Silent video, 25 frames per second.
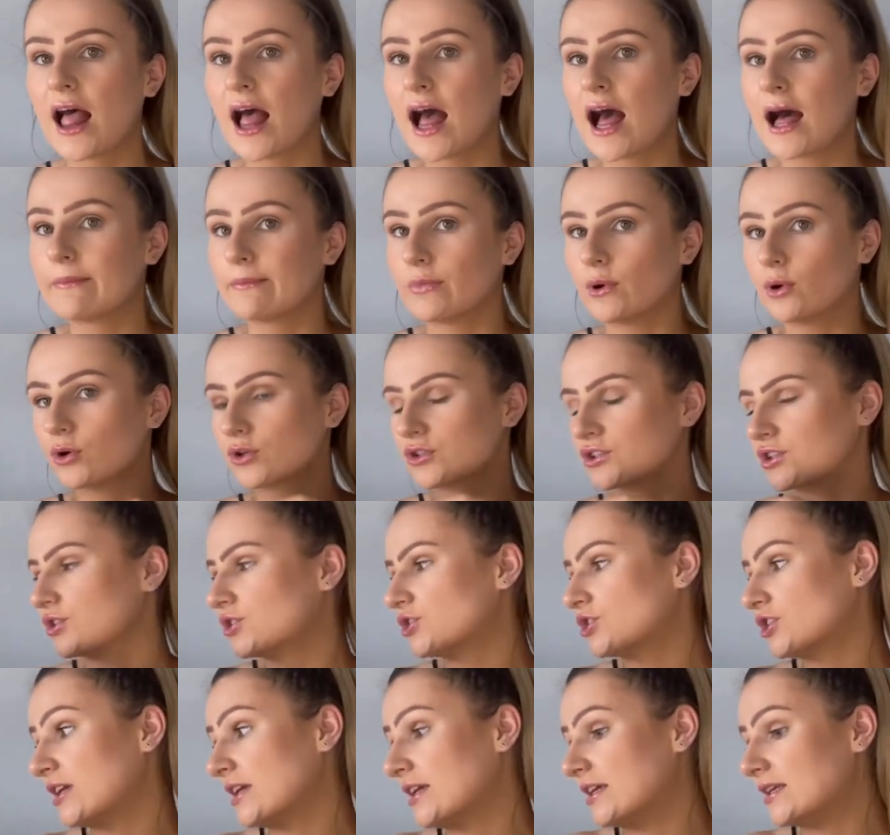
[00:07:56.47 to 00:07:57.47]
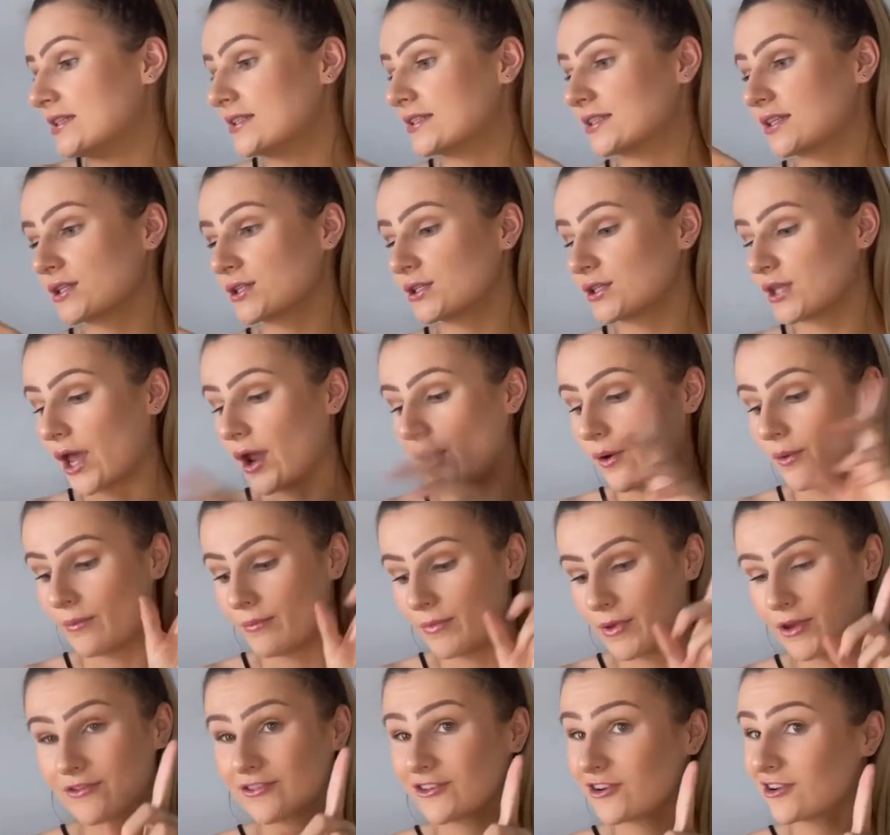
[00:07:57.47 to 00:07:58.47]
but also jeans so
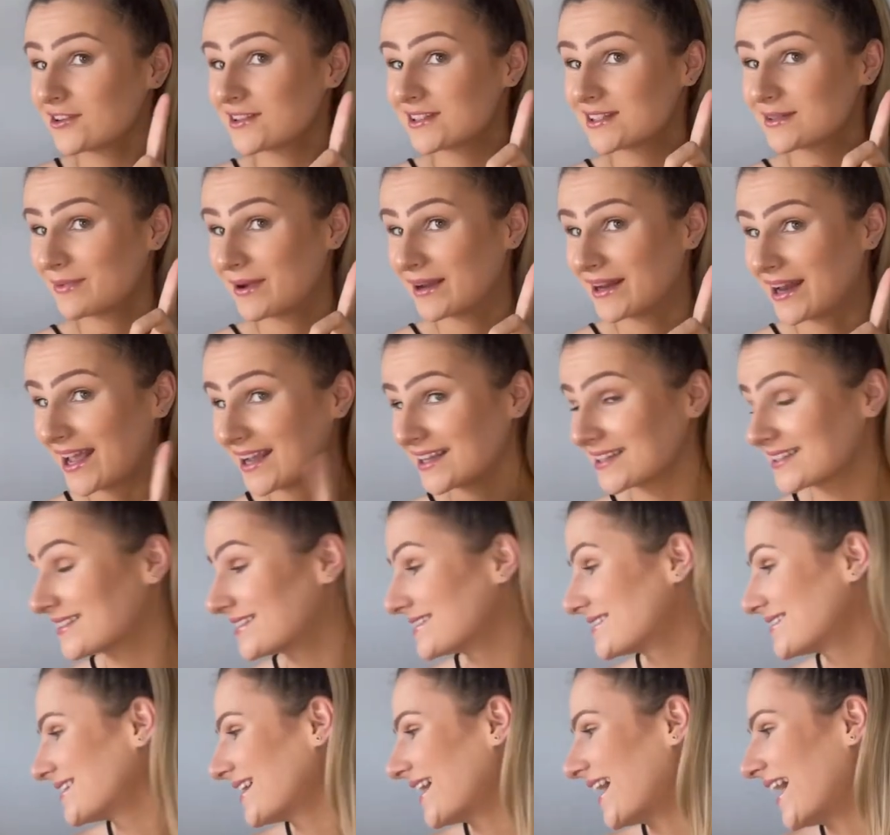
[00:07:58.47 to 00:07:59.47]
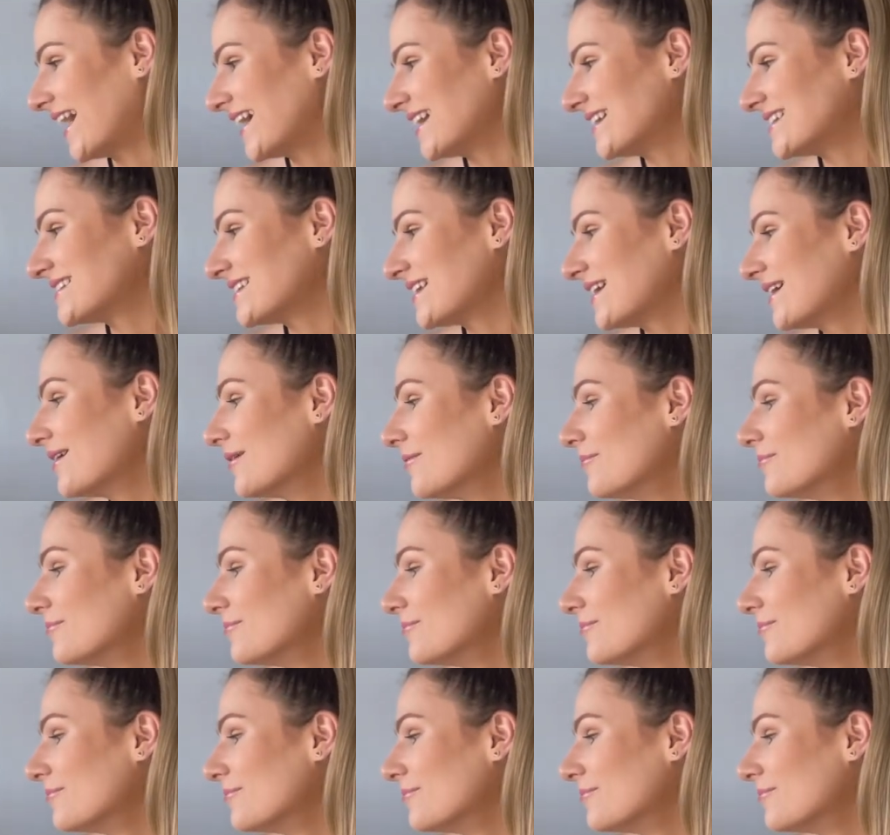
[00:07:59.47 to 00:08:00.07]
moving on to my next item